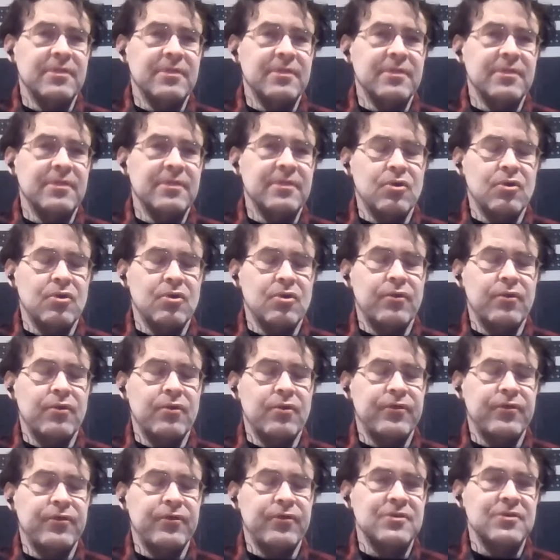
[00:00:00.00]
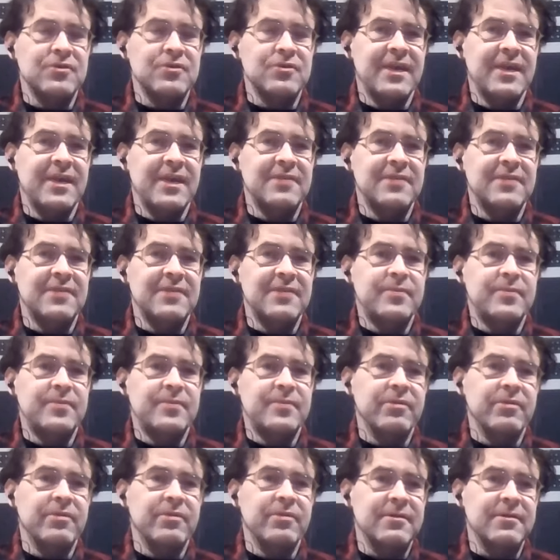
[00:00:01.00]
their own firsthand
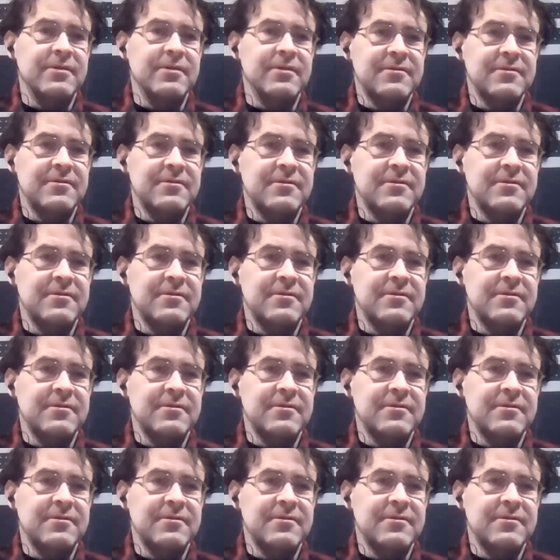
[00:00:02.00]
experience.